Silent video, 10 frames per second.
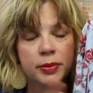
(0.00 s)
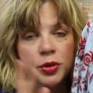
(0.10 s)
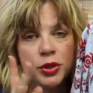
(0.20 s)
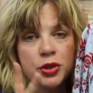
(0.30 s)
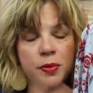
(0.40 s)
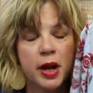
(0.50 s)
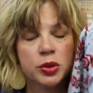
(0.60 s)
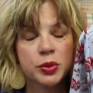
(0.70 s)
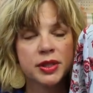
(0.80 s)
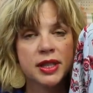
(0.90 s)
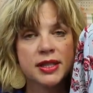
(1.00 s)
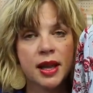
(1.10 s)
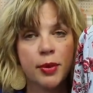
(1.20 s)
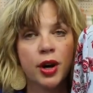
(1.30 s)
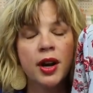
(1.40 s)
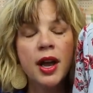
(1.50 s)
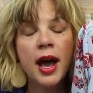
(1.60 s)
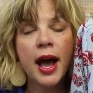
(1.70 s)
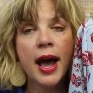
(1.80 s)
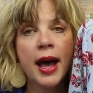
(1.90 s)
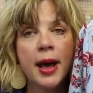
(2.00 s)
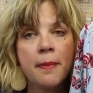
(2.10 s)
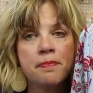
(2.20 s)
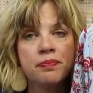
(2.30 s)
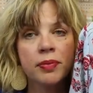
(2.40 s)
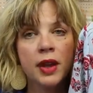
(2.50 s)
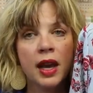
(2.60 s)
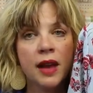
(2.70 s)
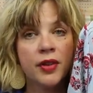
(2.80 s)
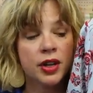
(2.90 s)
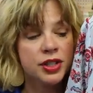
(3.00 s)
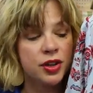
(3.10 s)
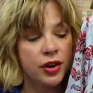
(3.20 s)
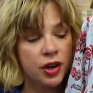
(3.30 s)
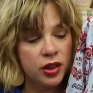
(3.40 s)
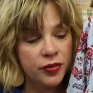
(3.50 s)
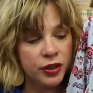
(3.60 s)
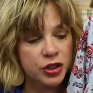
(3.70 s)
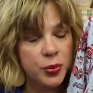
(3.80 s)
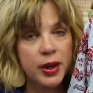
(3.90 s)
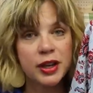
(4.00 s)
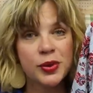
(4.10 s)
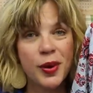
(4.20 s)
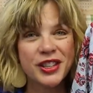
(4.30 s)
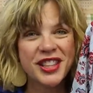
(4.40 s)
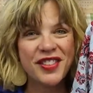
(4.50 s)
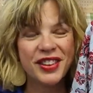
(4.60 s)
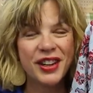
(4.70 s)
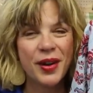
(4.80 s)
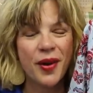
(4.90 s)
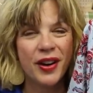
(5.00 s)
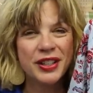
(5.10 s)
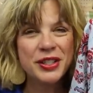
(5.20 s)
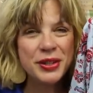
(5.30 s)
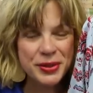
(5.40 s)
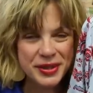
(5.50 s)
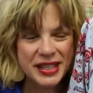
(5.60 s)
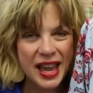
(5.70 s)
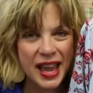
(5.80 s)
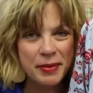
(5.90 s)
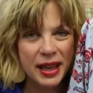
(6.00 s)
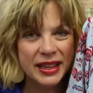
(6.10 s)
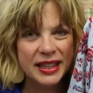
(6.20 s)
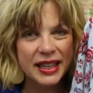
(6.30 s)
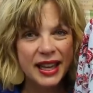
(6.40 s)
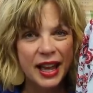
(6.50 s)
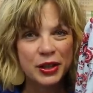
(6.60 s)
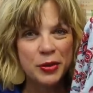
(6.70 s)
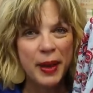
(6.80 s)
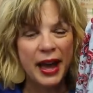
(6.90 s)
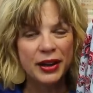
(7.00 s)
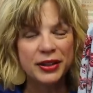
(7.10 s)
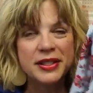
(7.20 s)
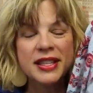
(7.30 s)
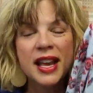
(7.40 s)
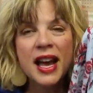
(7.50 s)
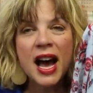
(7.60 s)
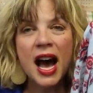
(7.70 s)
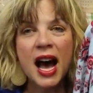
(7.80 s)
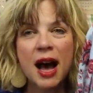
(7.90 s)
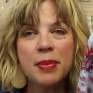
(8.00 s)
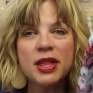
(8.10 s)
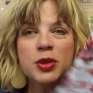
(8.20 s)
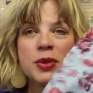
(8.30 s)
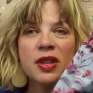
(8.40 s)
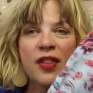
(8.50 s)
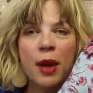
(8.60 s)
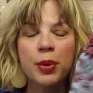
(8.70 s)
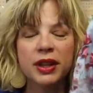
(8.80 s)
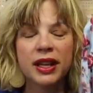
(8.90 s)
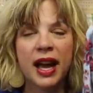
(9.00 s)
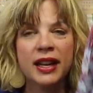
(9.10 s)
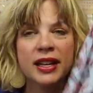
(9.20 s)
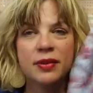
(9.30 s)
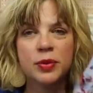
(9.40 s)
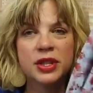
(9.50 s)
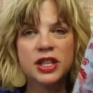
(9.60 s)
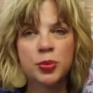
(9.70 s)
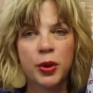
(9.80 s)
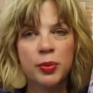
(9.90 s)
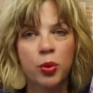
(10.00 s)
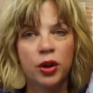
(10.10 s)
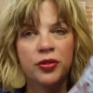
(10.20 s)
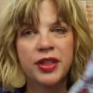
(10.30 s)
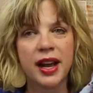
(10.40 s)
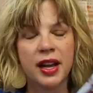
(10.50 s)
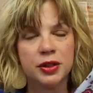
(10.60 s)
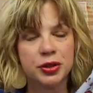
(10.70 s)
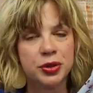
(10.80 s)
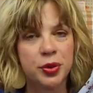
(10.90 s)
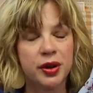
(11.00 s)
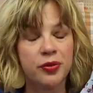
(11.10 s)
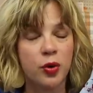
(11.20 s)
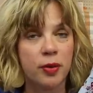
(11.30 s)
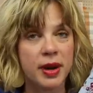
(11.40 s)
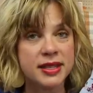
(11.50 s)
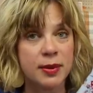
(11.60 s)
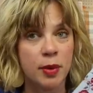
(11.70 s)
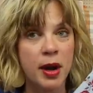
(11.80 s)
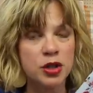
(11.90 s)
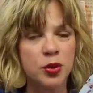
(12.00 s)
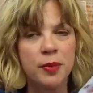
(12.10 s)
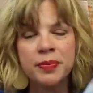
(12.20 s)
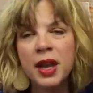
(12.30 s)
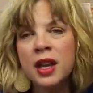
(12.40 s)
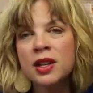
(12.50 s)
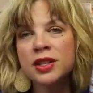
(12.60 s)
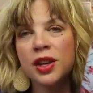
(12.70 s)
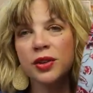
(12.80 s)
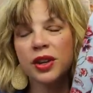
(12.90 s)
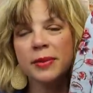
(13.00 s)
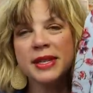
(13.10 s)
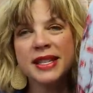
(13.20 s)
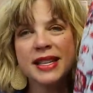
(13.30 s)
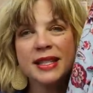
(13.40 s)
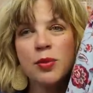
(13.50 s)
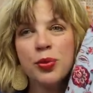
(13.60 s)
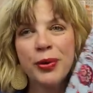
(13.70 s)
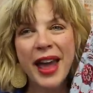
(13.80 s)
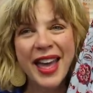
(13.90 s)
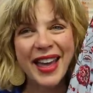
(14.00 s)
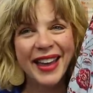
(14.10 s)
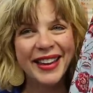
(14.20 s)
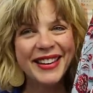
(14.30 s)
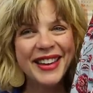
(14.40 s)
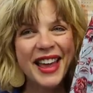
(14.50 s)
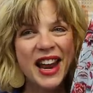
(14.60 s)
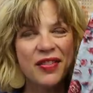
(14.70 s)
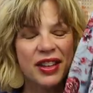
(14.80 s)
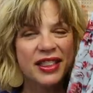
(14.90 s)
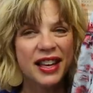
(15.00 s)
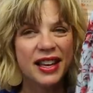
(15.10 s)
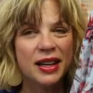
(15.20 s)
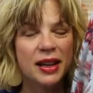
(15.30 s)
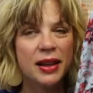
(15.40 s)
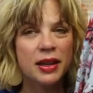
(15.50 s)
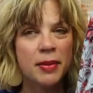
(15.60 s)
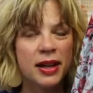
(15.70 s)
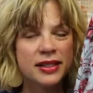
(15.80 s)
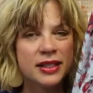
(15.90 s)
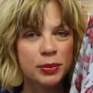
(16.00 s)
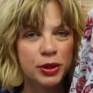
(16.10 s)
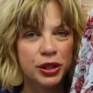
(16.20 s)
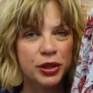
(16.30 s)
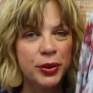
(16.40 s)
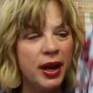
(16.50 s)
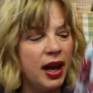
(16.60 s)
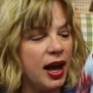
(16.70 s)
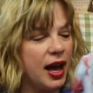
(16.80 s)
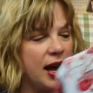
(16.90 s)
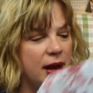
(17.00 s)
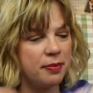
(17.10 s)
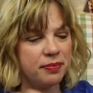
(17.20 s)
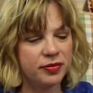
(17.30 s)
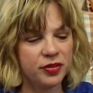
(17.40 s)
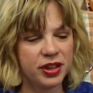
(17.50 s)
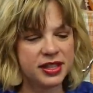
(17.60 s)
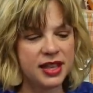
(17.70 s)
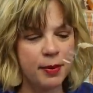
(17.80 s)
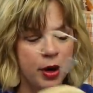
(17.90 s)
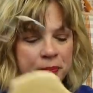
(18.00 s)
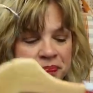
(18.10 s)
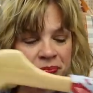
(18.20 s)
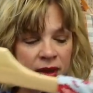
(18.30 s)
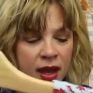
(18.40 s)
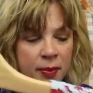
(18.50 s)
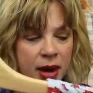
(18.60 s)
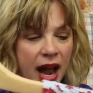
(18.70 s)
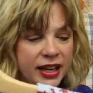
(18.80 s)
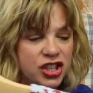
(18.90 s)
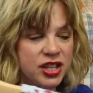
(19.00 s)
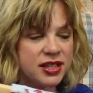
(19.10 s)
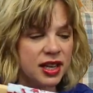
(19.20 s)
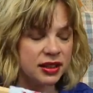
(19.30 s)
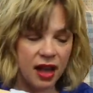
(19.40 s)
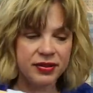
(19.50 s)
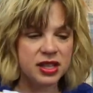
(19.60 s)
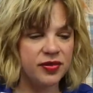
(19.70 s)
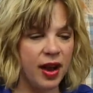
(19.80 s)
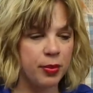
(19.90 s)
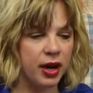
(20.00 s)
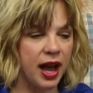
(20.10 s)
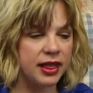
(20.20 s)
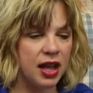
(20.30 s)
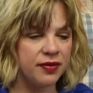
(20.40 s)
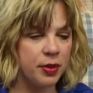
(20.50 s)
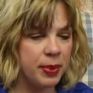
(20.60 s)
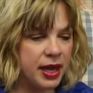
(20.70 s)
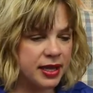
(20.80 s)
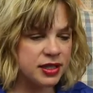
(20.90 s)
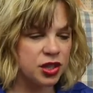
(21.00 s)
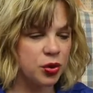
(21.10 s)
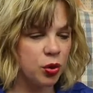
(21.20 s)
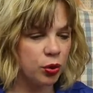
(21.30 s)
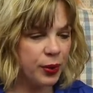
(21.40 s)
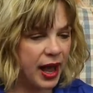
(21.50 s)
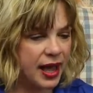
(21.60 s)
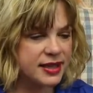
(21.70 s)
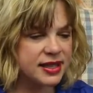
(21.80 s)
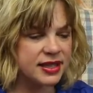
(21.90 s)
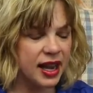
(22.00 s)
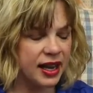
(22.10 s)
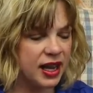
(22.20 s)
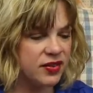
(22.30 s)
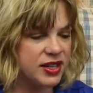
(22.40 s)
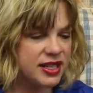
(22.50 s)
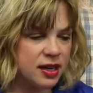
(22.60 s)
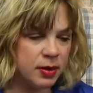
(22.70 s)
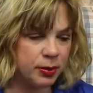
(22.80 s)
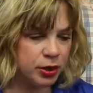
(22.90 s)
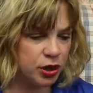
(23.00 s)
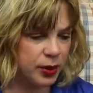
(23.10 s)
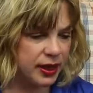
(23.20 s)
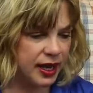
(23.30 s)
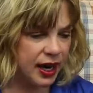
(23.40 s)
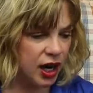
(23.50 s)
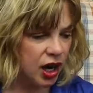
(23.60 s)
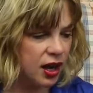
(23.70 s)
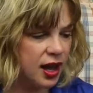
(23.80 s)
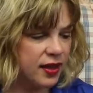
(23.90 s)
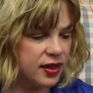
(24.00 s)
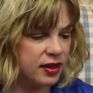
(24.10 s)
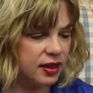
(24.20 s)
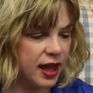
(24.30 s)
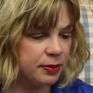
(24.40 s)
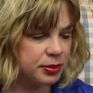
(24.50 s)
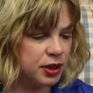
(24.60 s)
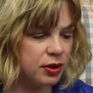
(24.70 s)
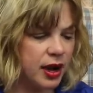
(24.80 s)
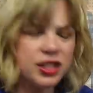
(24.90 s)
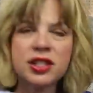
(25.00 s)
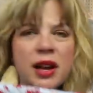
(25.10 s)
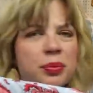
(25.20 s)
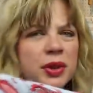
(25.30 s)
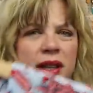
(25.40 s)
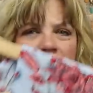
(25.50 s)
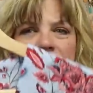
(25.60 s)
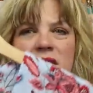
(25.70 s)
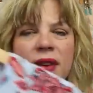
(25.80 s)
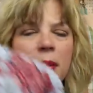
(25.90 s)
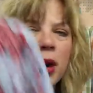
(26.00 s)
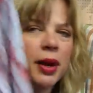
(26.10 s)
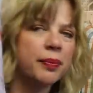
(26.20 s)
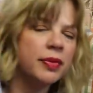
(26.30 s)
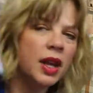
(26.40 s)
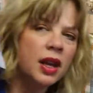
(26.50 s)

I'm doing two modules this summer. Um, and I've already started on the first one and you watched that video on Tuesday, my Athina Kakou patterns. Uh, but this was the fabric that kind of was the springboard for that color story for my summer module. So you're gonna be seeing some red and everything in, in amongst the blue um, for the summer. But I just love this fabric. I love the pinks, the cool reds. It's got kind of a denim blue in there, then the light blue. I just, I really love this fabric.